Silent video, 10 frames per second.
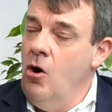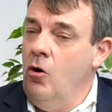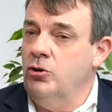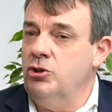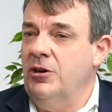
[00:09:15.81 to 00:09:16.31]

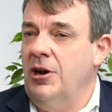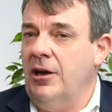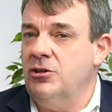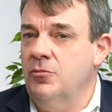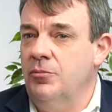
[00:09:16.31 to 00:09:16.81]
Also in
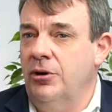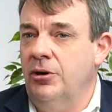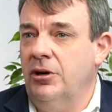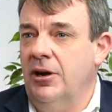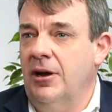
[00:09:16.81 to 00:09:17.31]

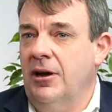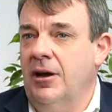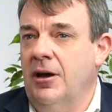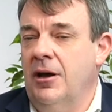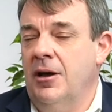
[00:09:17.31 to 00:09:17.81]
Luxembourg,
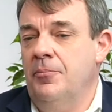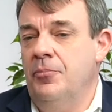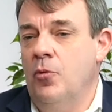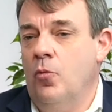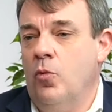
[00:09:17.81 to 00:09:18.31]

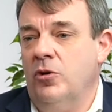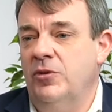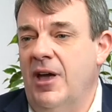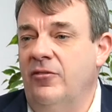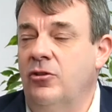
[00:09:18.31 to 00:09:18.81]
what we
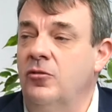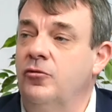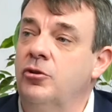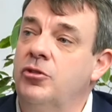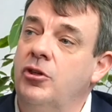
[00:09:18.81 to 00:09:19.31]
have done for
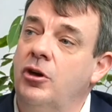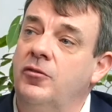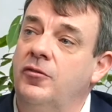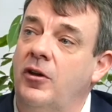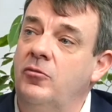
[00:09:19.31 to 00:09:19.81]
the third
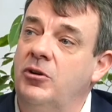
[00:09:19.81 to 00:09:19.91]
fund,